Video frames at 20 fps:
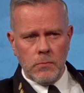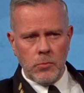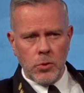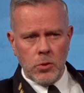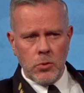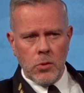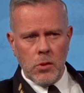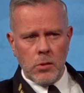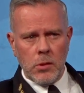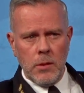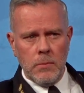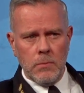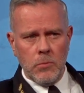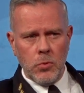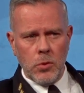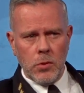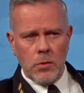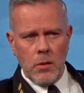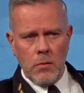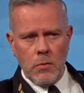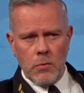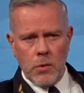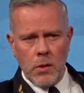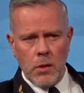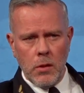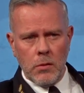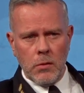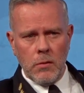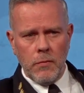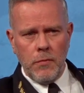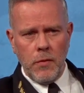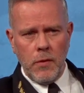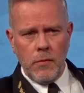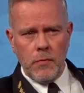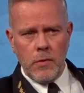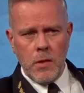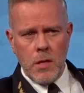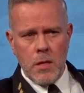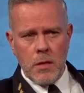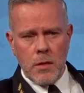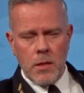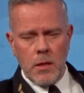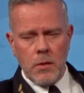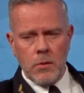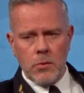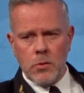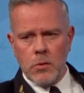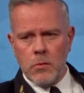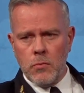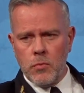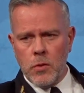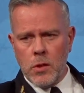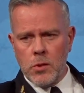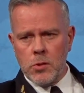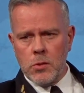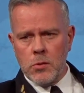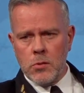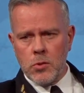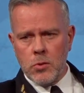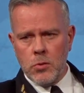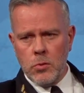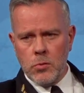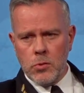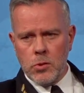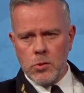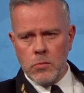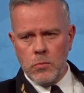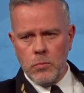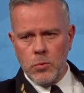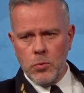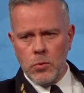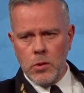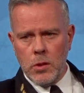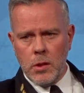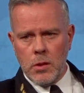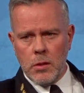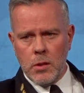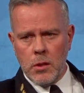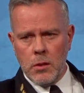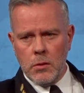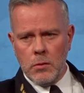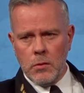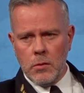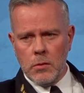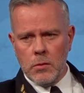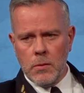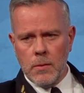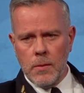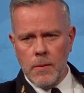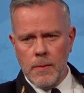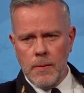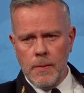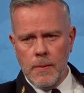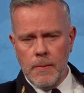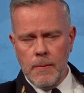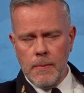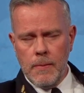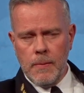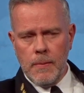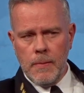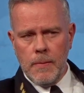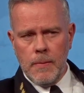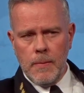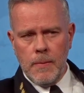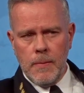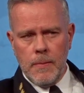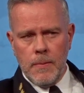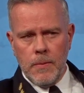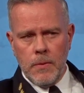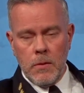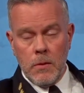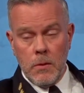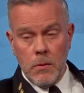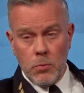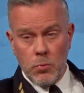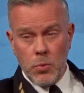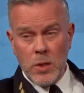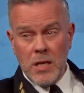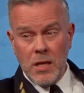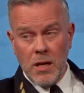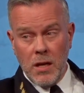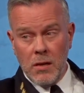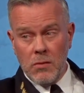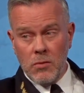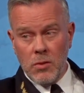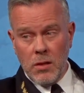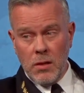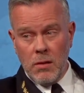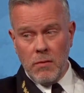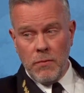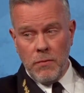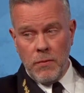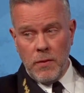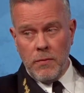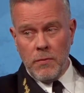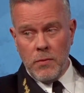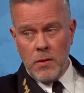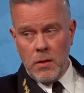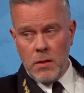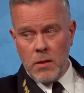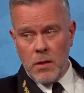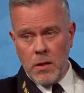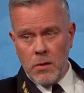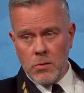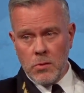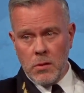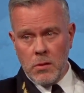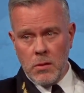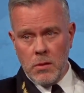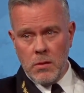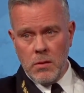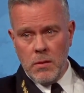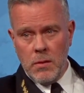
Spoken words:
We're talking more than 350,000 Russian soldiers wounded and killed. 350,000.